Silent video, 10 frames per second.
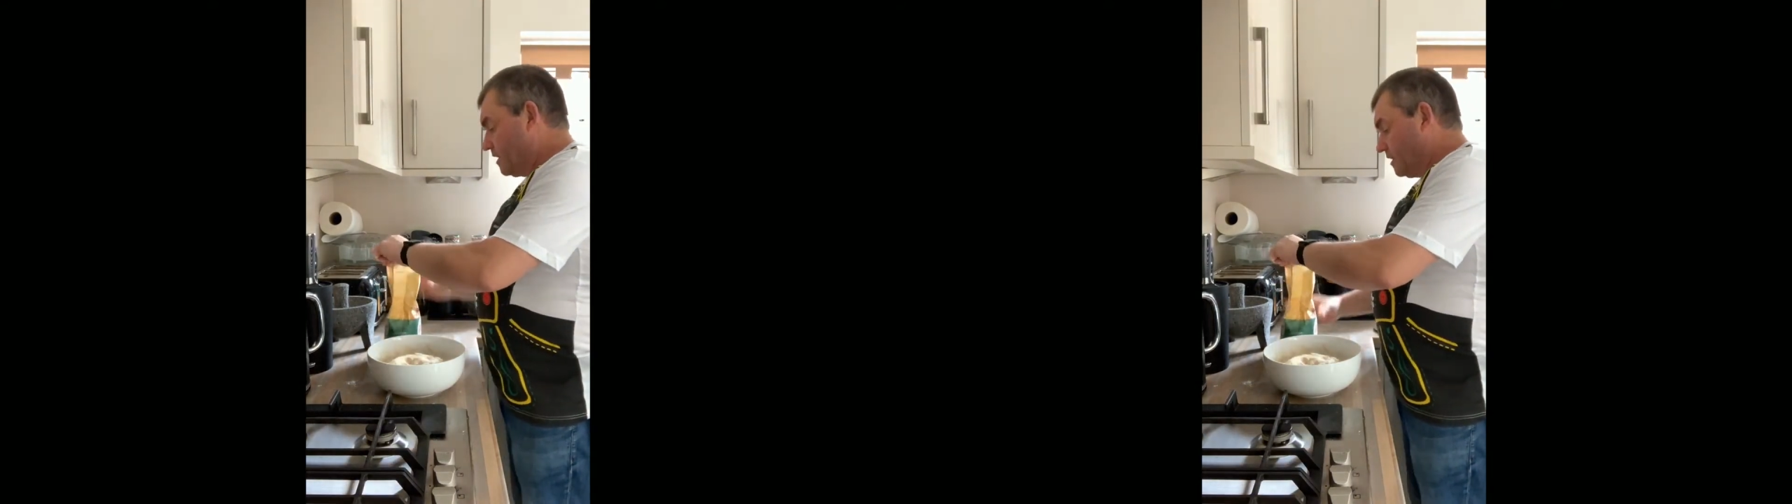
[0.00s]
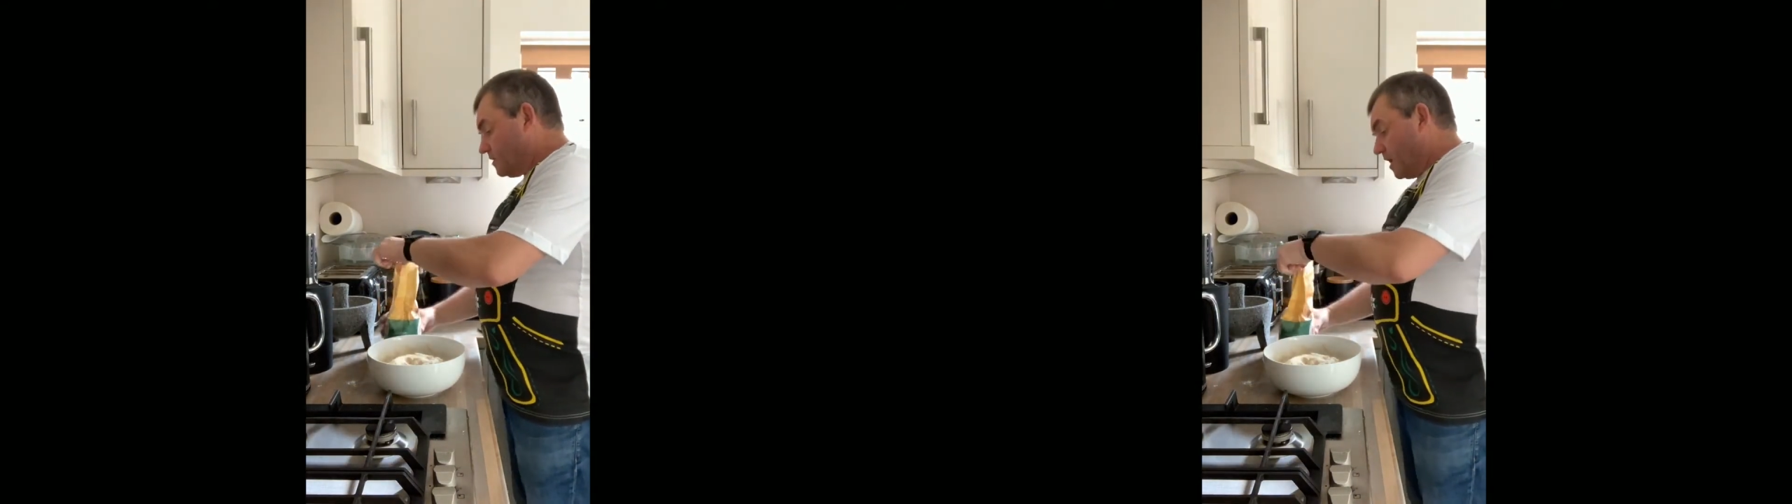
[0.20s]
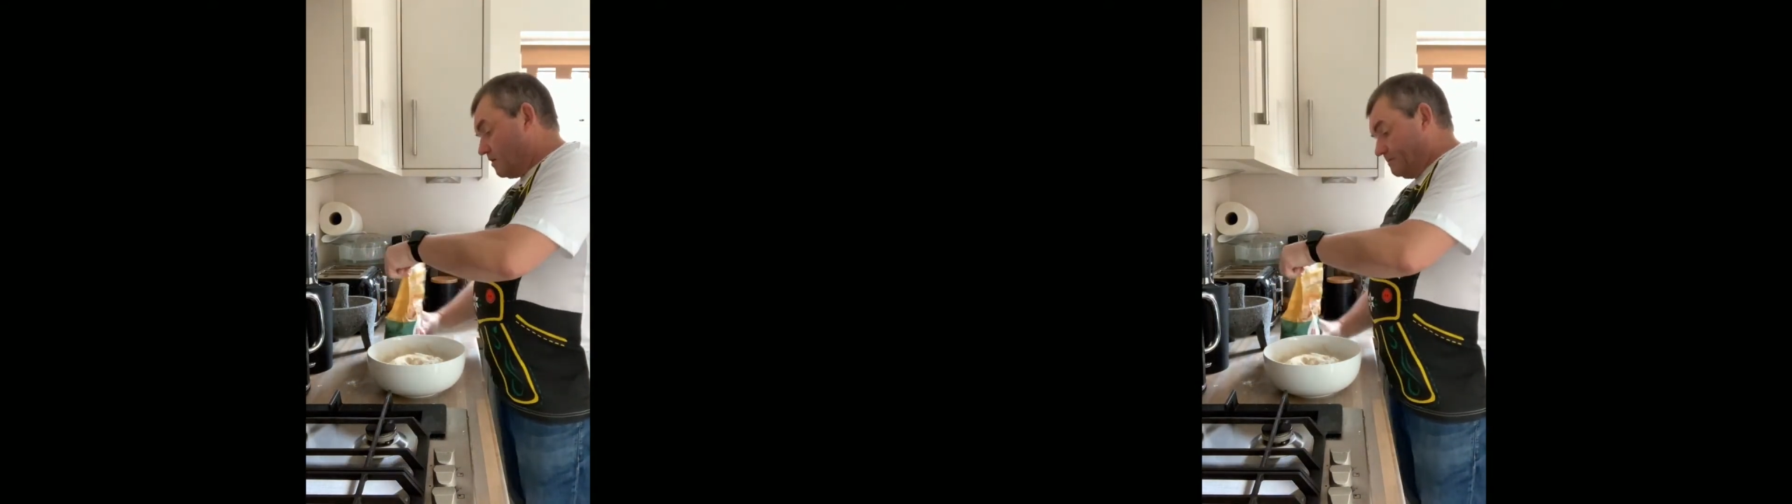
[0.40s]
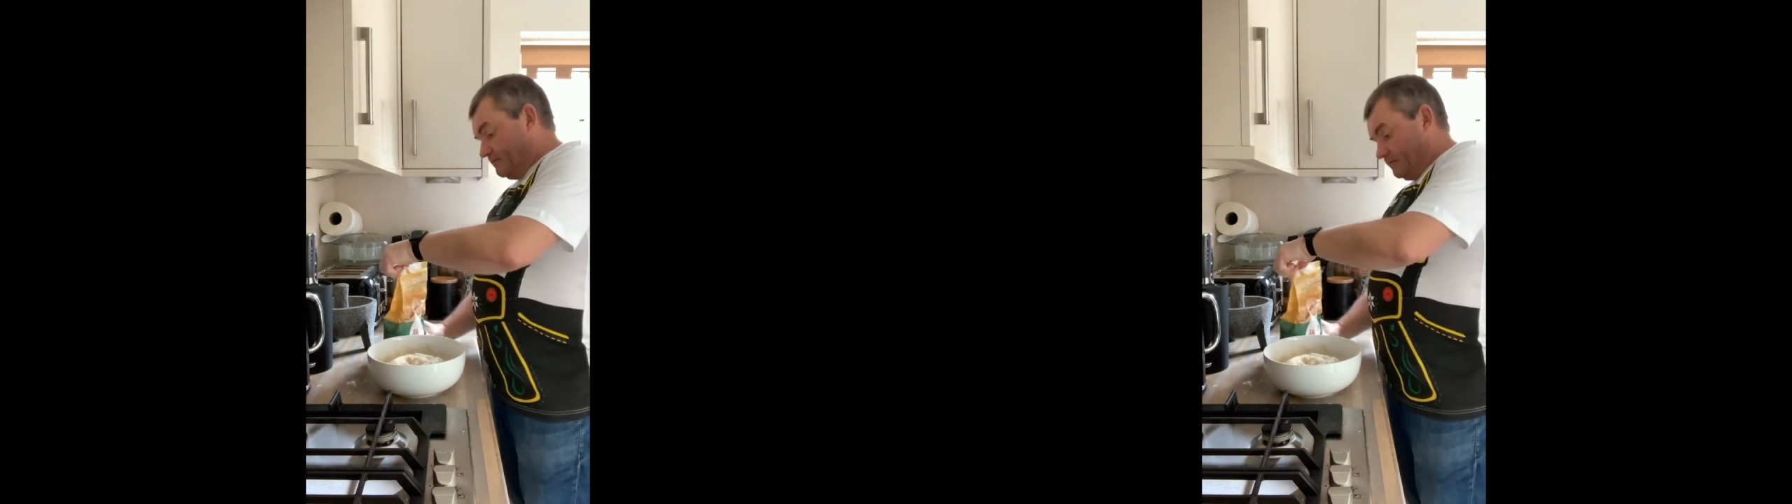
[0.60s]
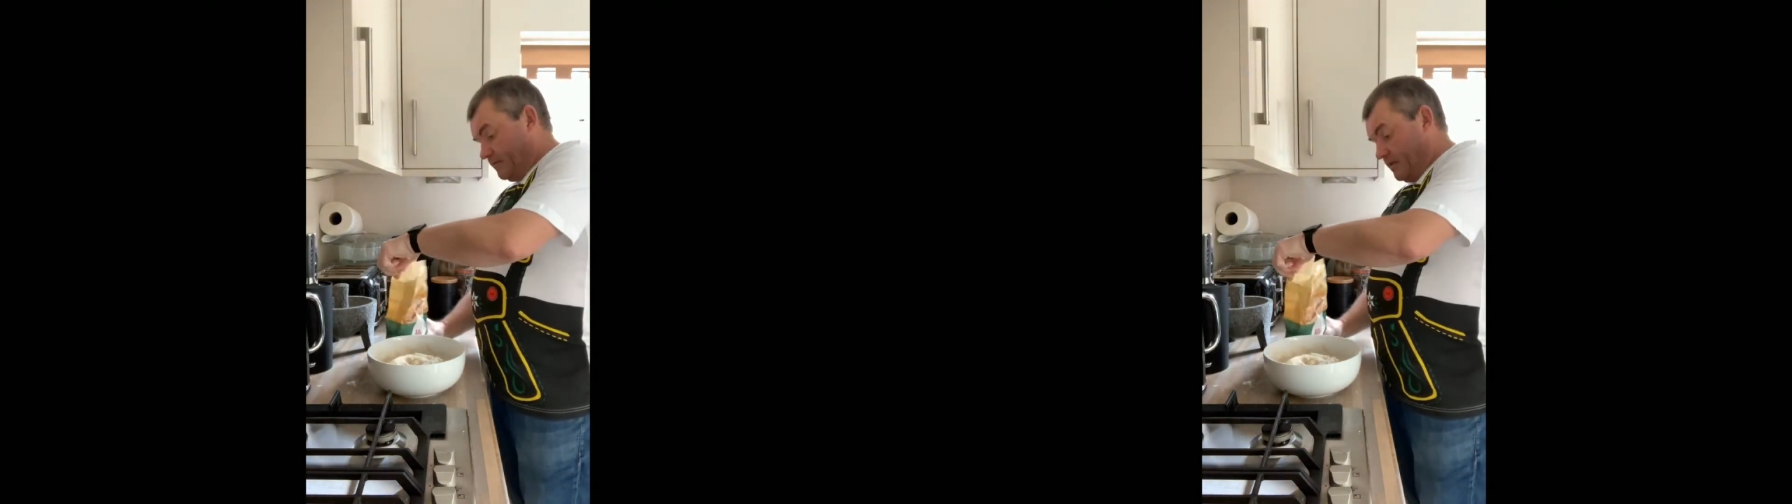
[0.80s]
So
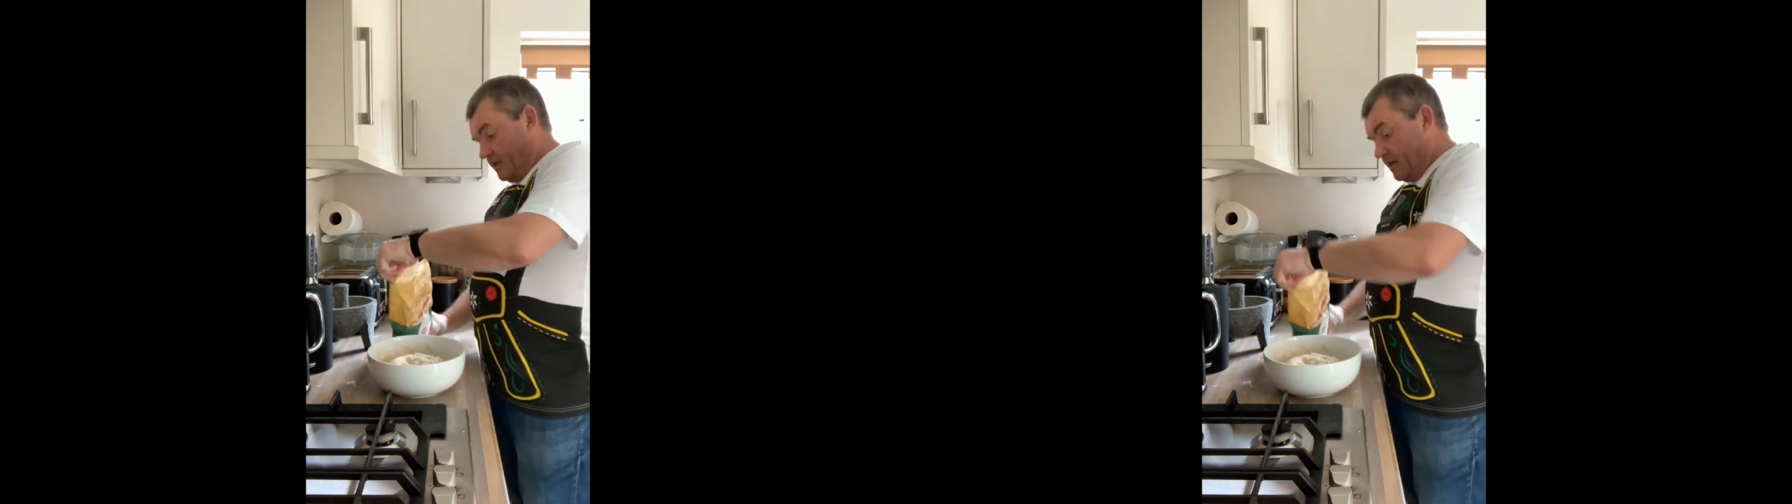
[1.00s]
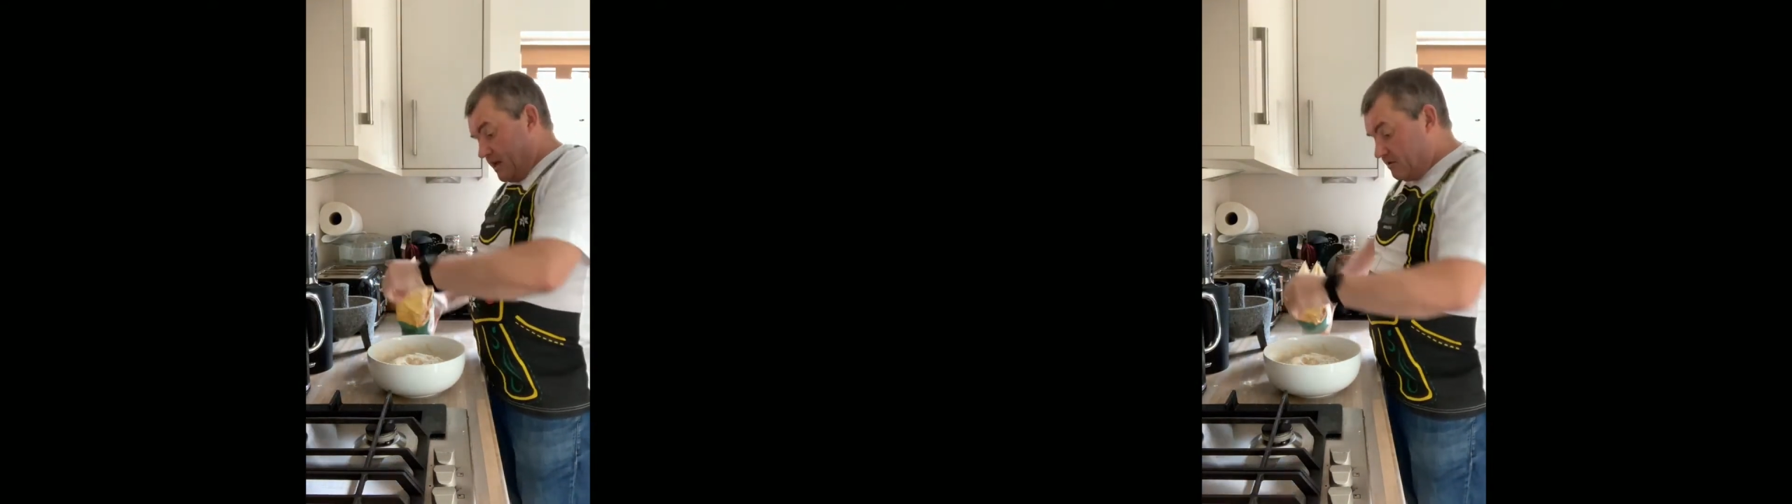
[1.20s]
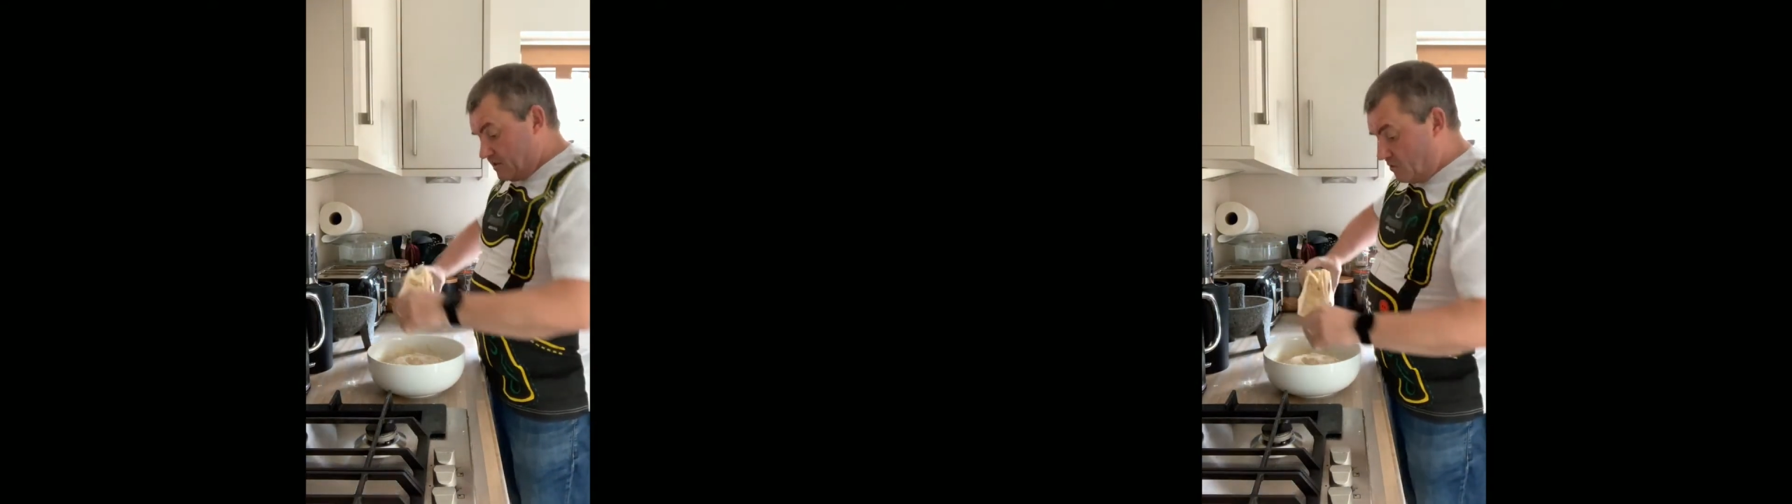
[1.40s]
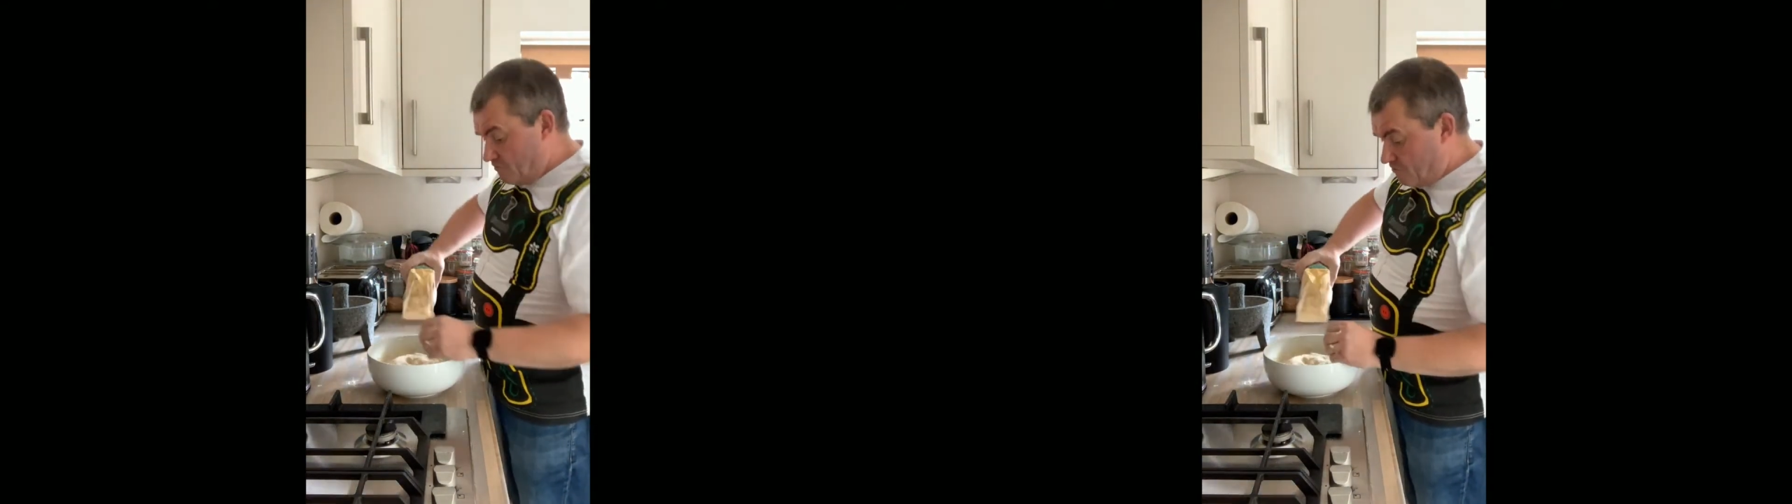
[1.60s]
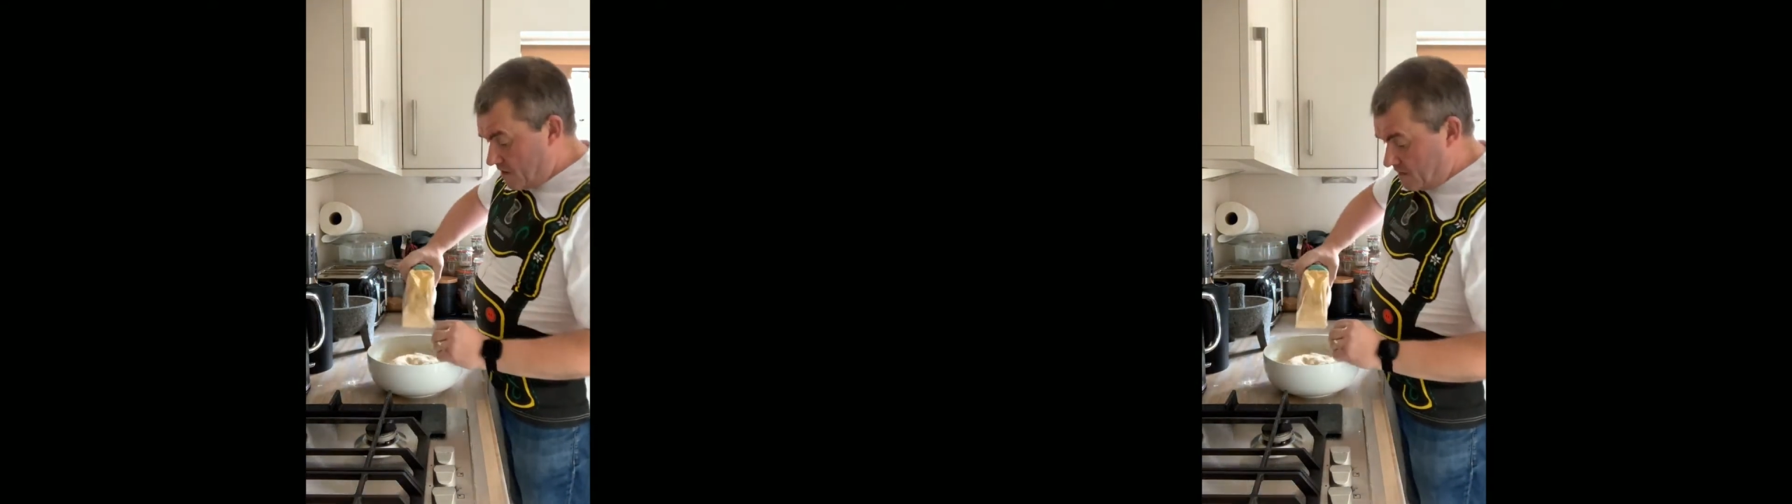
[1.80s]
there is old
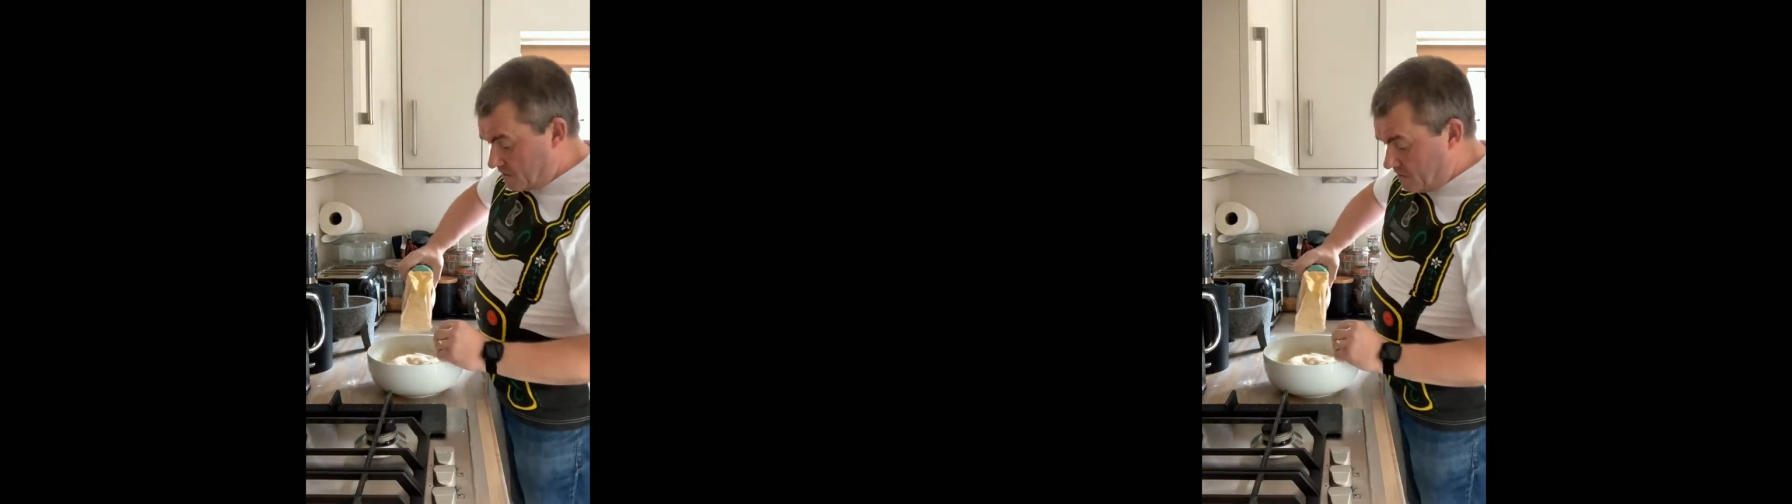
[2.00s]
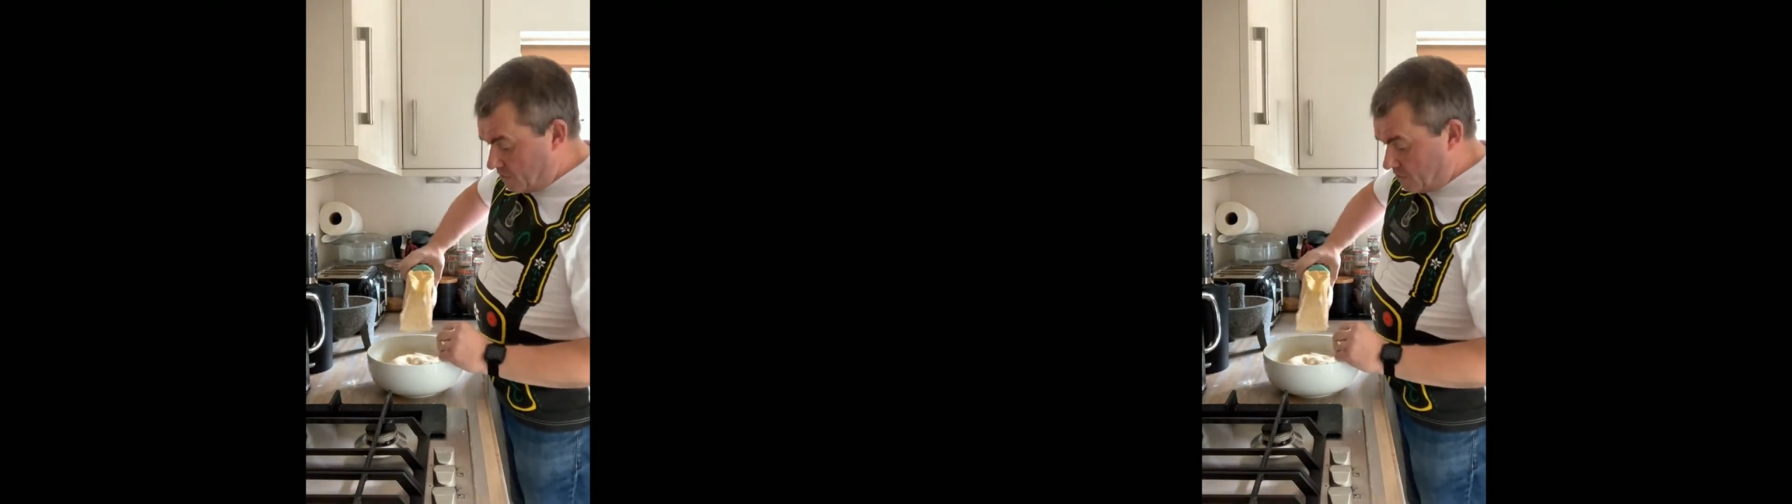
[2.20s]
Frieder,